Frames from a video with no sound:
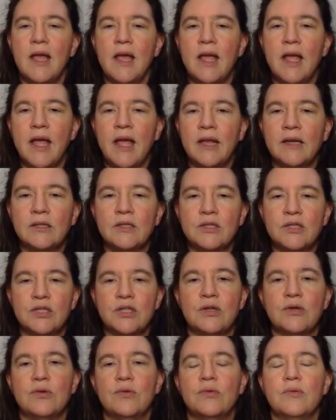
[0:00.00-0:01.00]
And
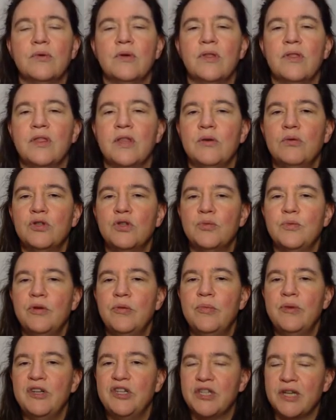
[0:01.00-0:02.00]
so those will
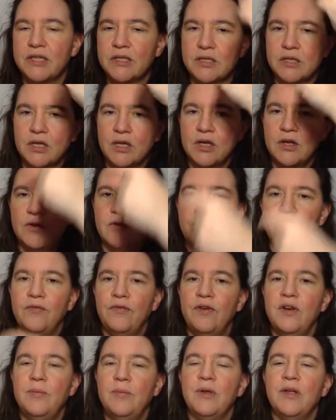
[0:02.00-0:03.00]
be just
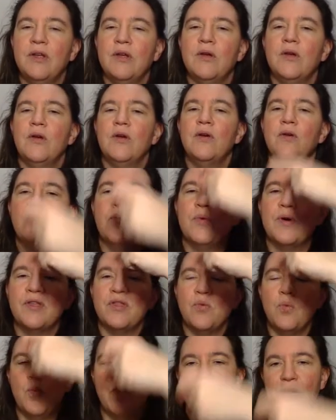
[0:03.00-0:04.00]
flipping where the
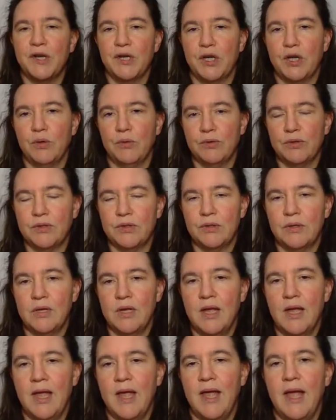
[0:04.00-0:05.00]
1 goes.
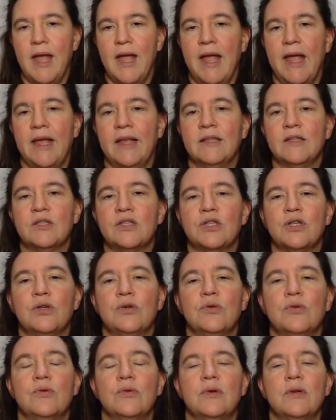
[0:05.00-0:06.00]
And
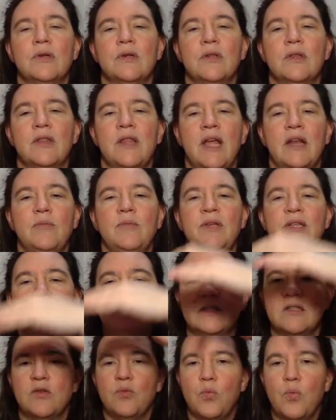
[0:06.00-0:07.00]
so that
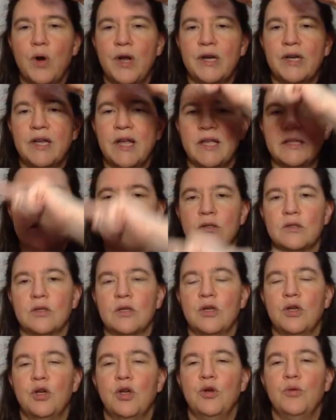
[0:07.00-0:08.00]
means the 1 gets
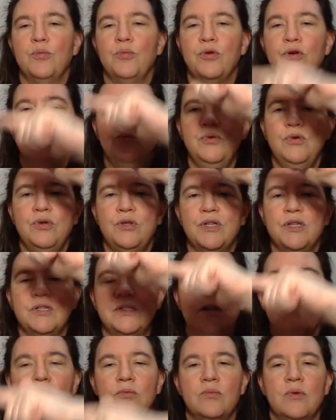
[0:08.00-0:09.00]
permuted,
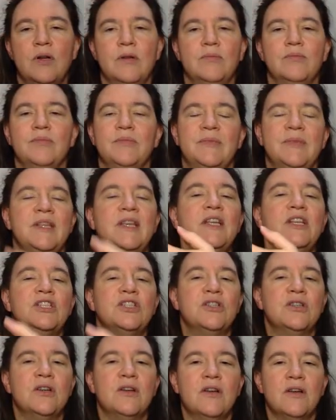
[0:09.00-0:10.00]
well,
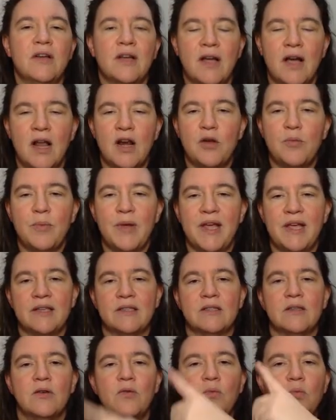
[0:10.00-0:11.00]
each column
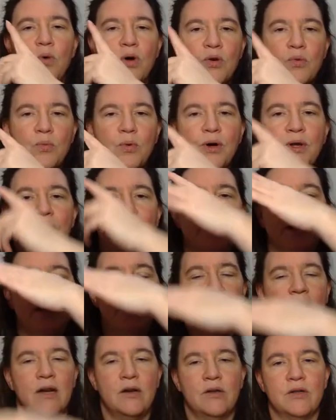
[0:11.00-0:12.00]
has 1, 1
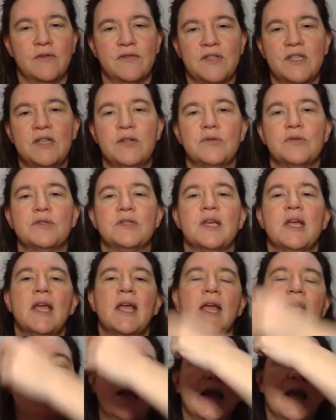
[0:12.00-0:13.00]
and a lot of zeros,
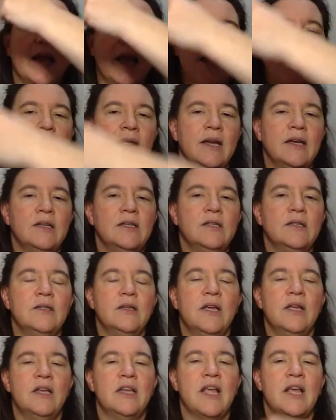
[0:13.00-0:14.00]
and
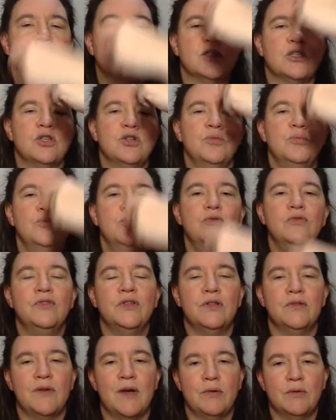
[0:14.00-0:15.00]
it gets moved
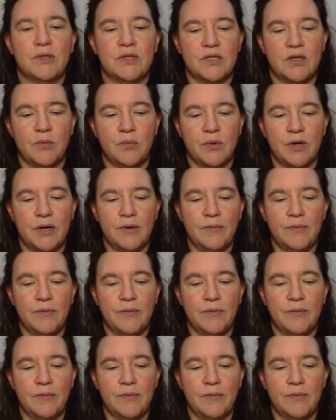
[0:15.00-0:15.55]
around somewhere.